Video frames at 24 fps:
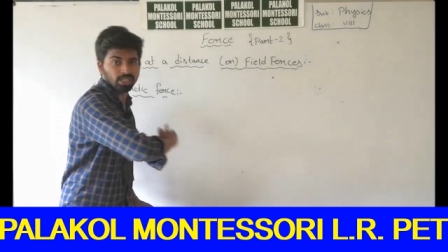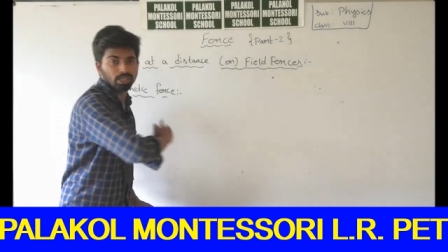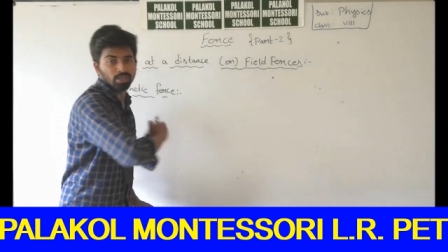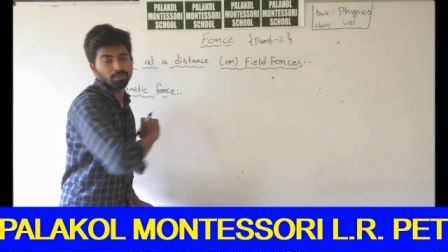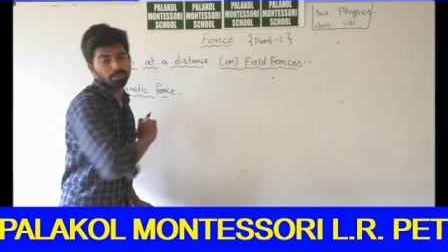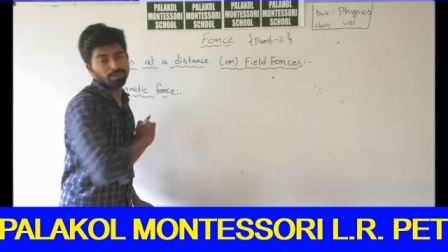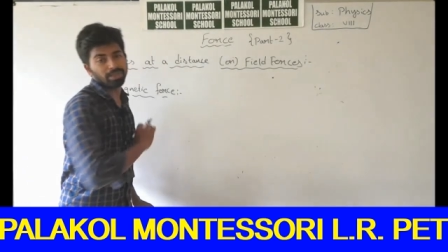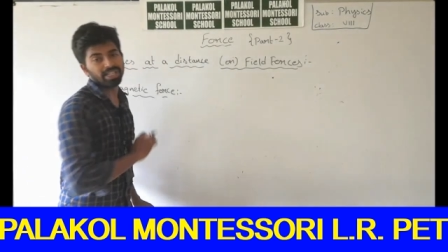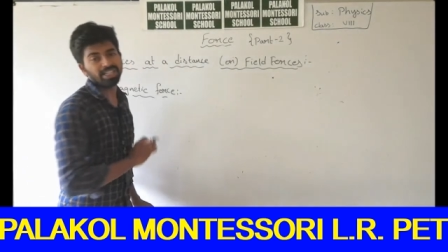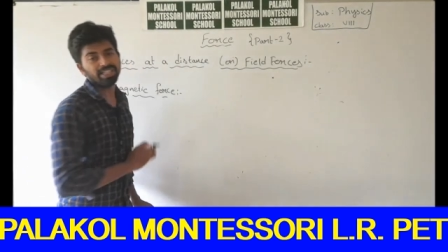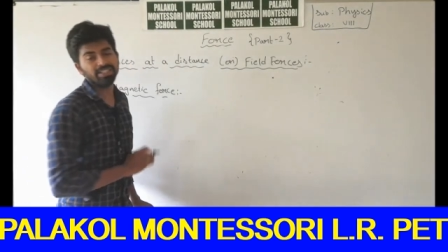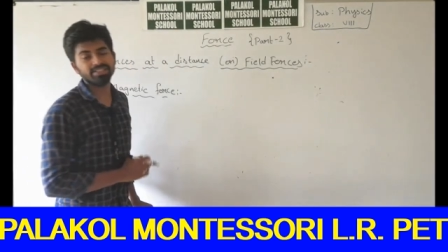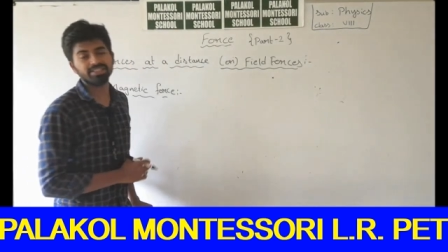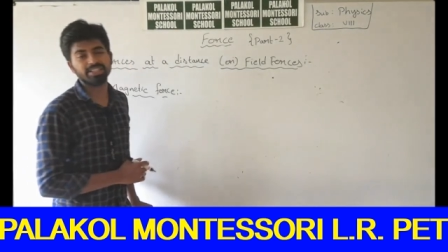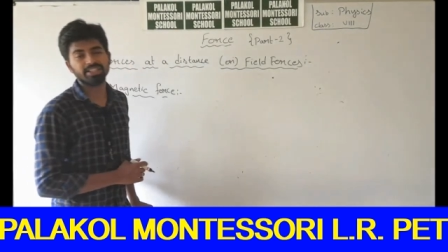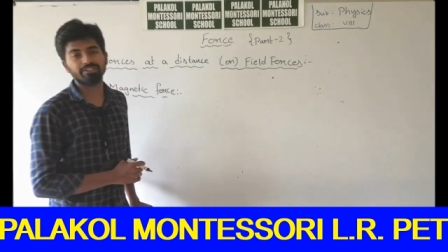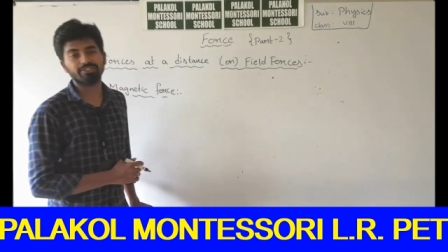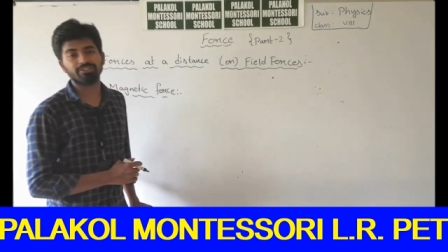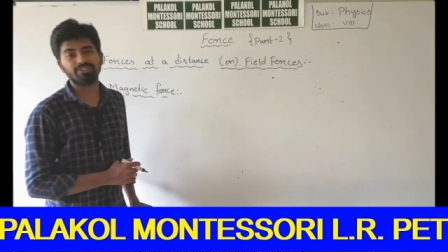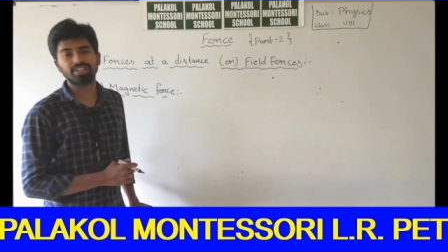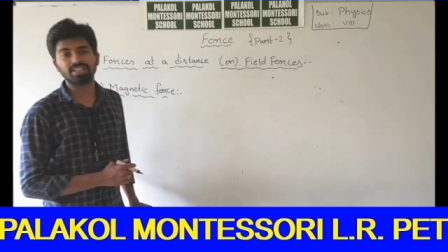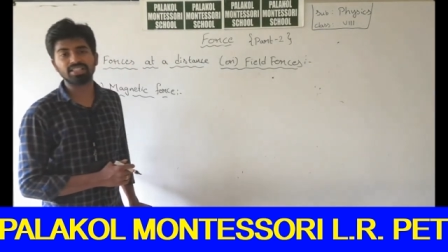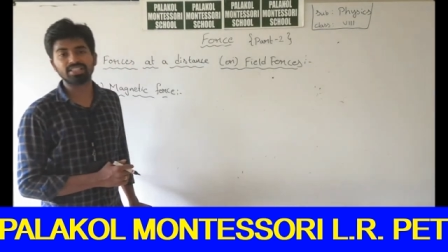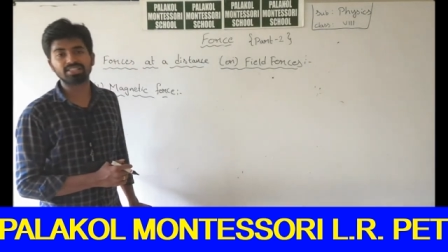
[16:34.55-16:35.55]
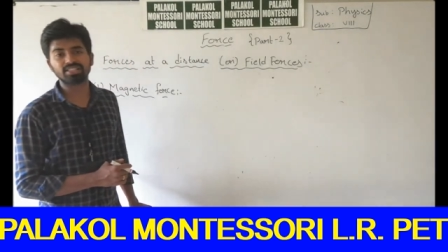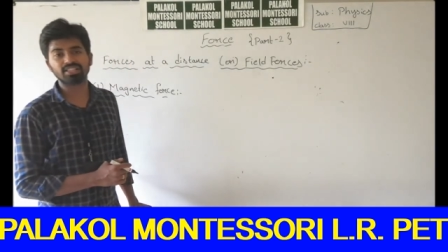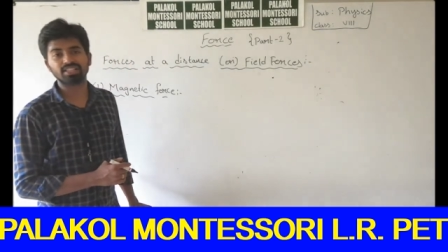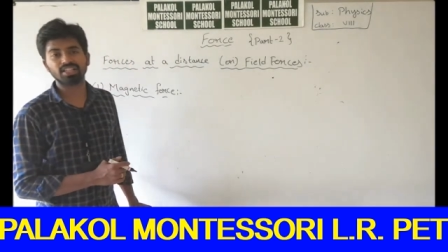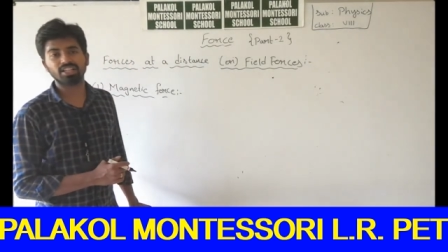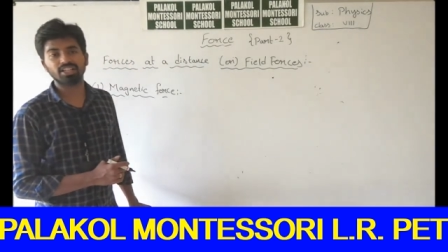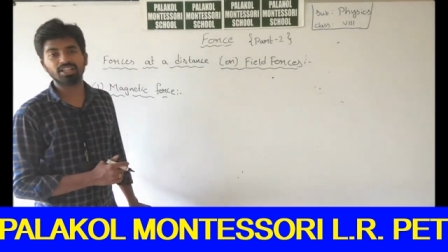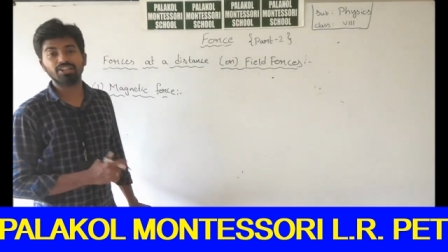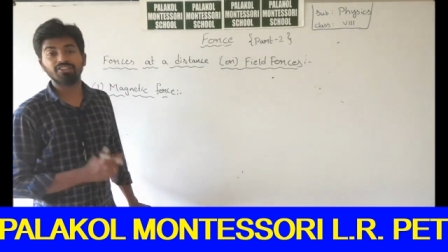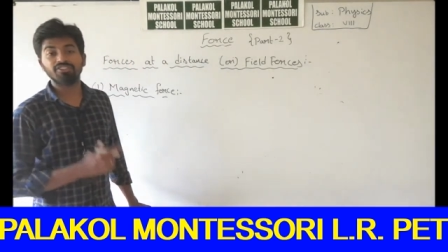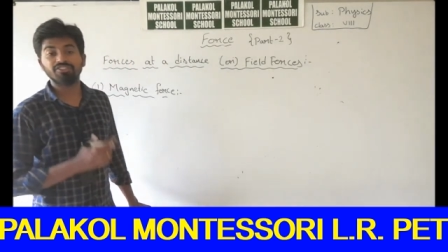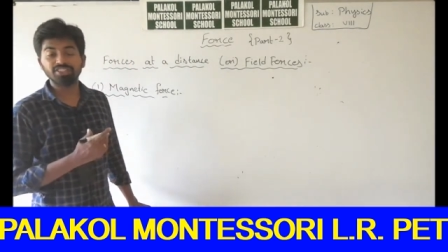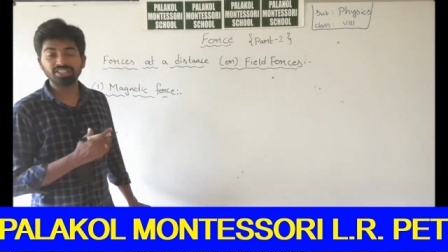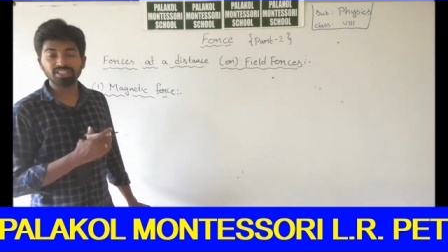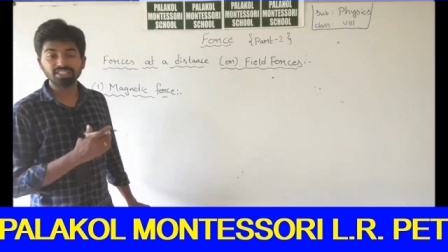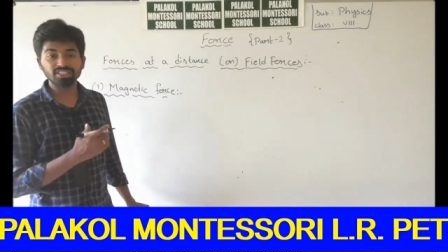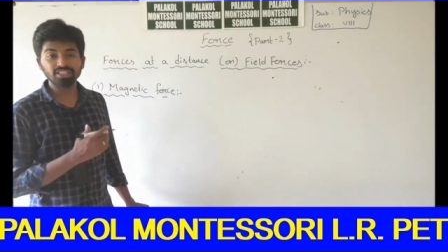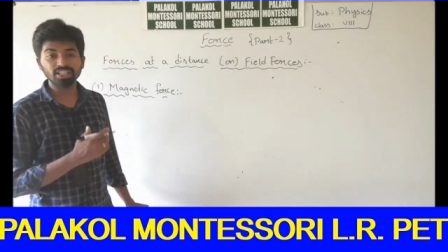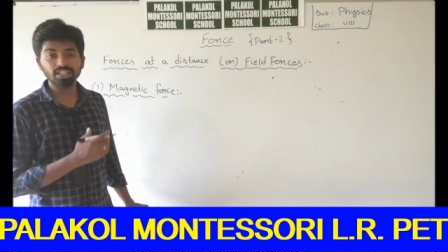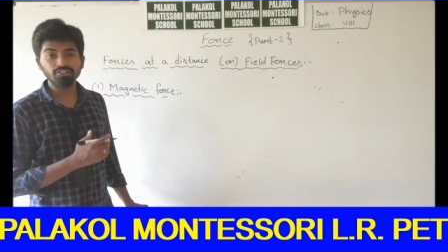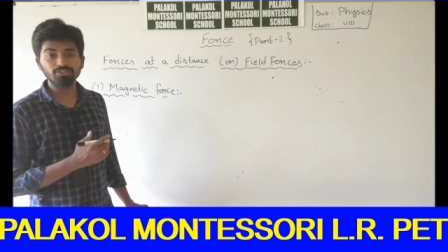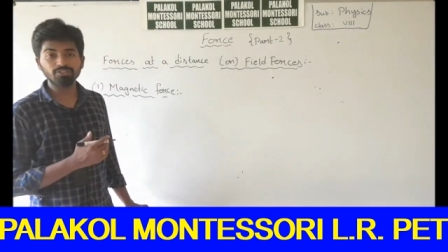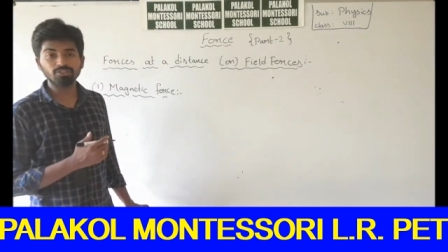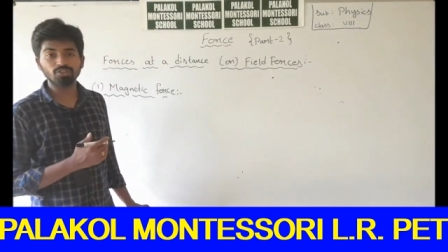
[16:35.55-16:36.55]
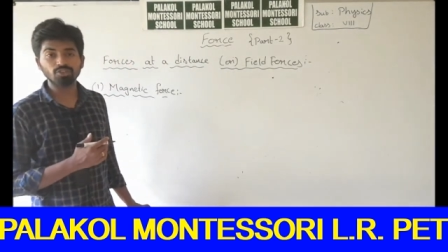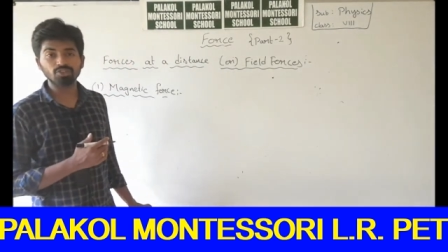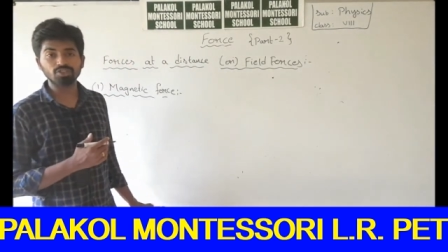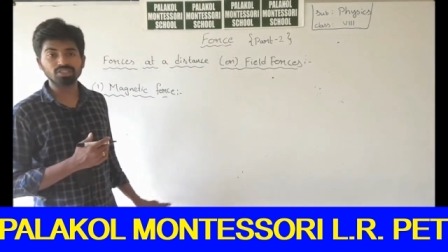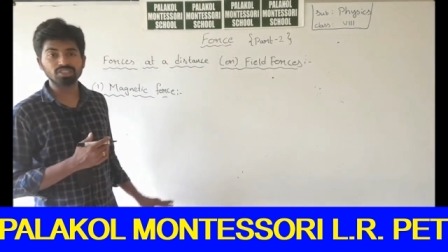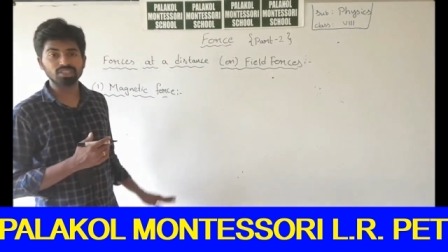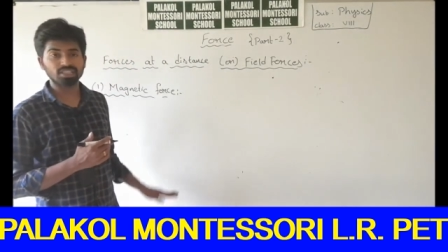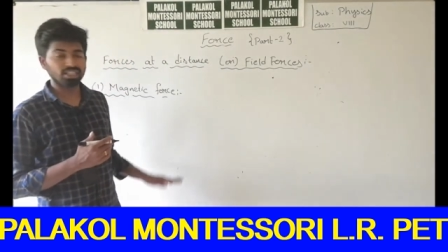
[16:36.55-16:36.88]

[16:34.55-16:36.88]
plane surface. Frictional force,